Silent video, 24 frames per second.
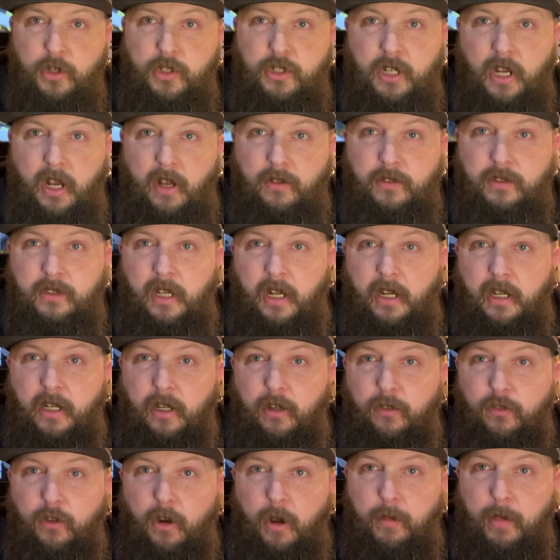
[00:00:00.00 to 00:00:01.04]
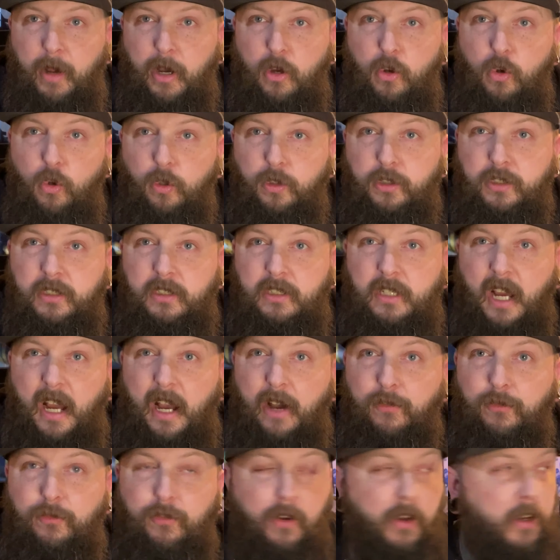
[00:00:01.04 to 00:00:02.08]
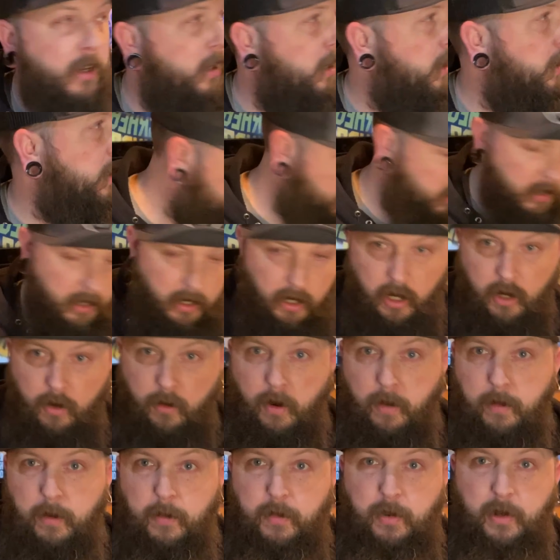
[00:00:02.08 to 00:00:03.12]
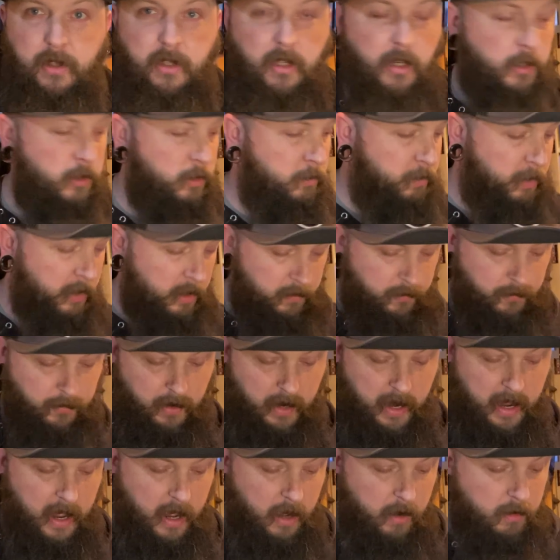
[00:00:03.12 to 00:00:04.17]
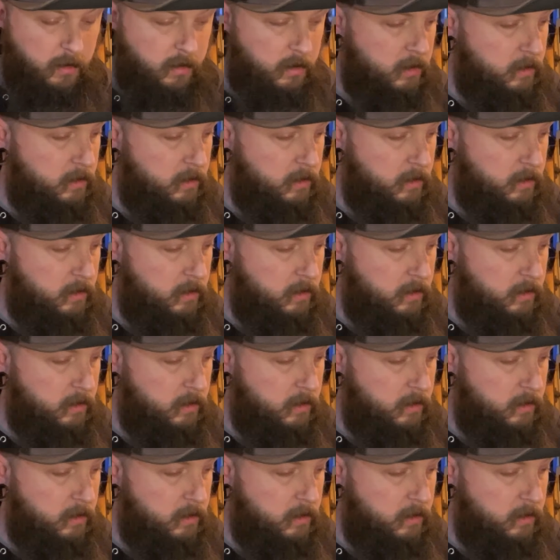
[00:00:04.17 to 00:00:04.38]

shelves down here for all my cool stuff. I don't know where I'm going to put those, but for now,